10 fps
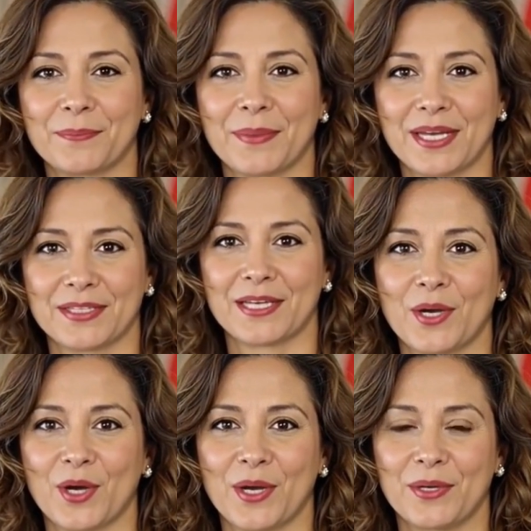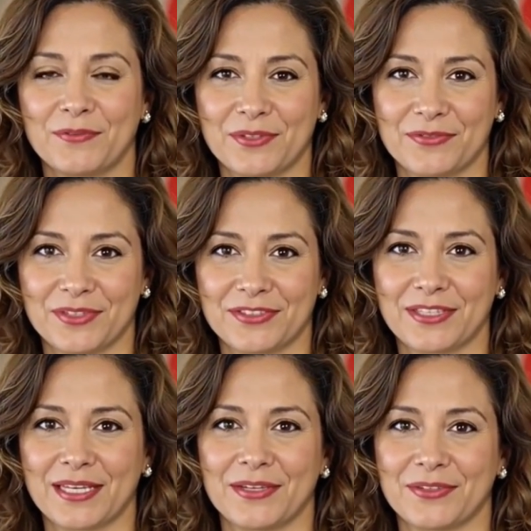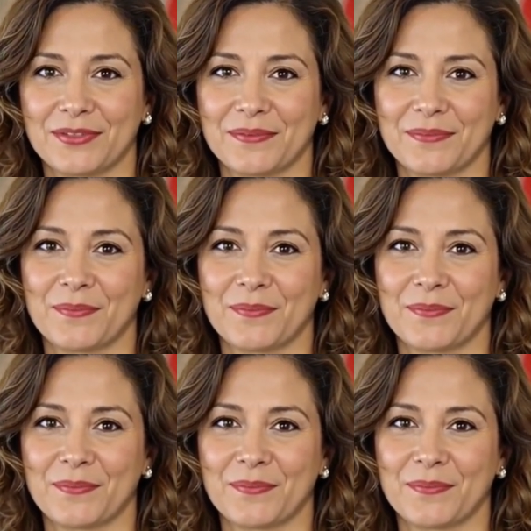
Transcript: Because are 50 states.